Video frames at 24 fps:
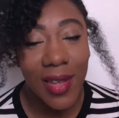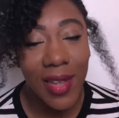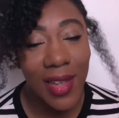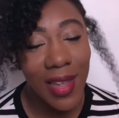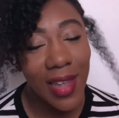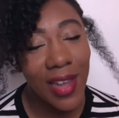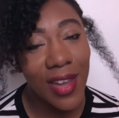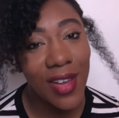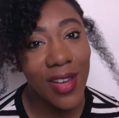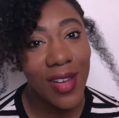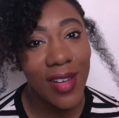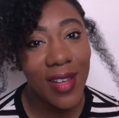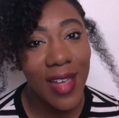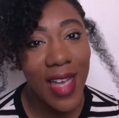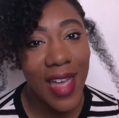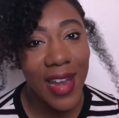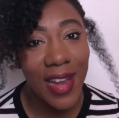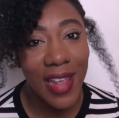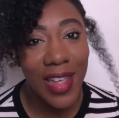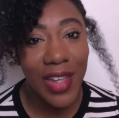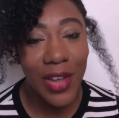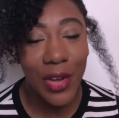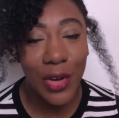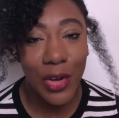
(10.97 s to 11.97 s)
here
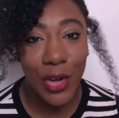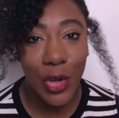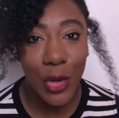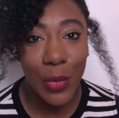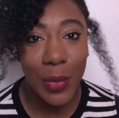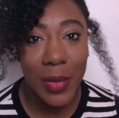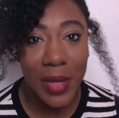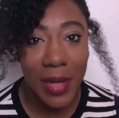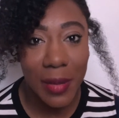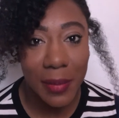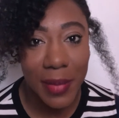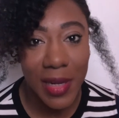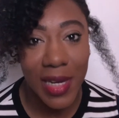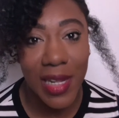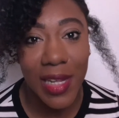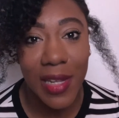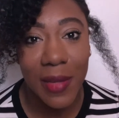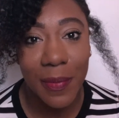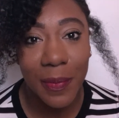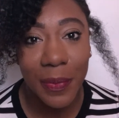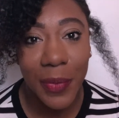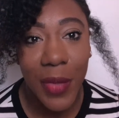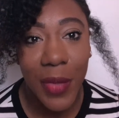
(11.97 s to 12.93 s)
at Anchored Hope Company.